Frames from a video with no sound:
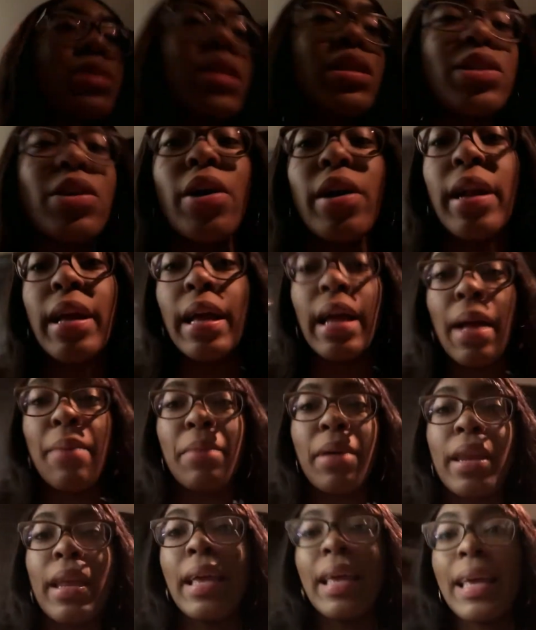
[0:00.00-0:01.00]
restarting, I'm
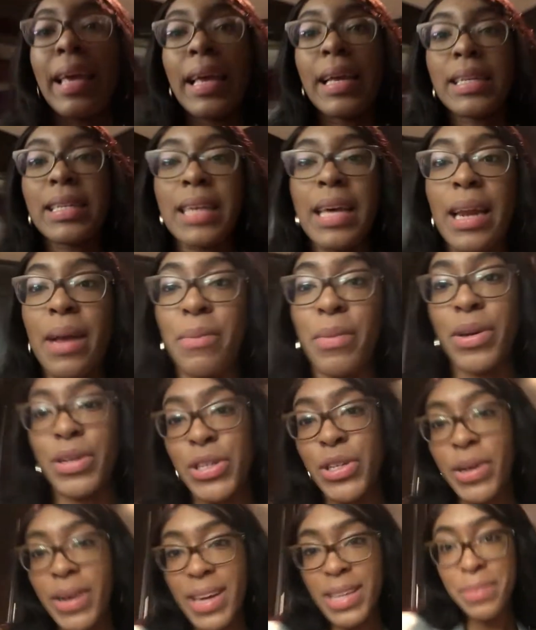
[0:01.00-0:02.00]
gonna eat and I'm gonna
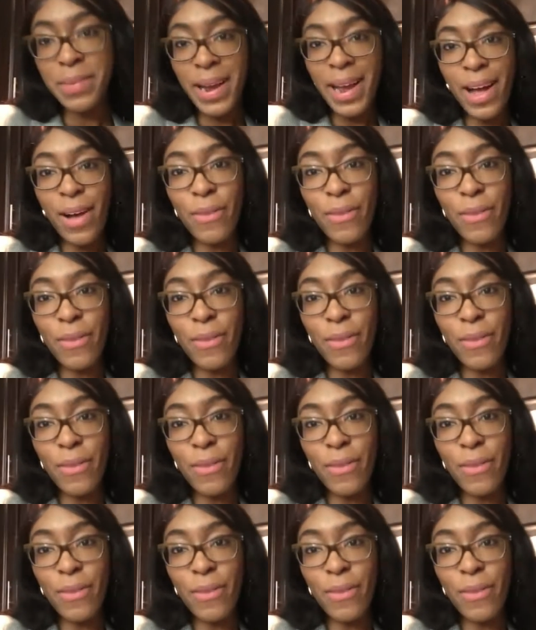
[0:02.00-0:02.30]
show you guys my